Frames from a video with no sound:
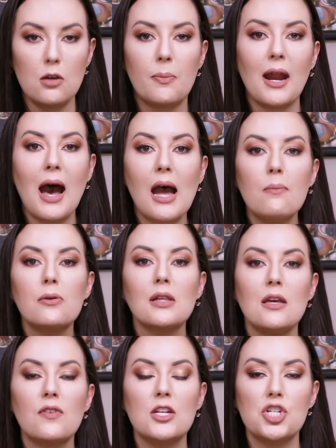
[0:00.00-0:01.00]
But I
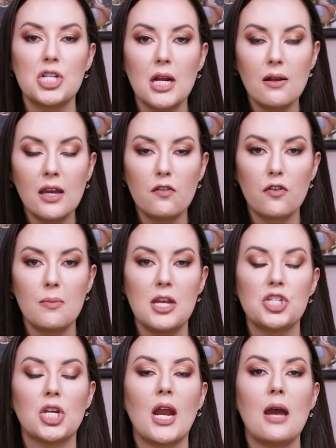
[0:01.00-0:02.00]
believe in sharing
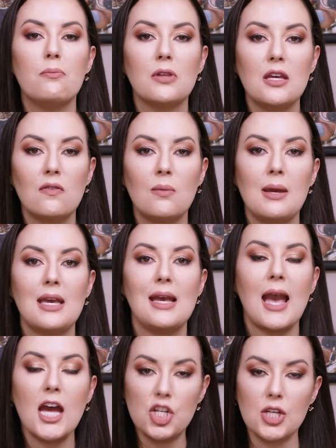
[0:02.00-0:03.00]
information, I believe in making
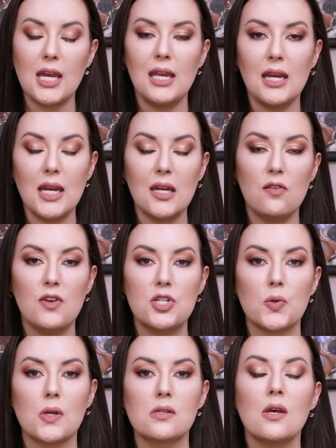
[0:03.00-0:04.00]
educated
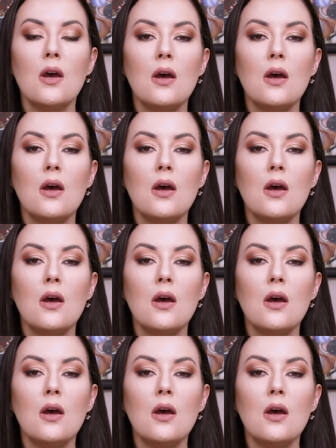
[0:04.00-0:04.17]
individuals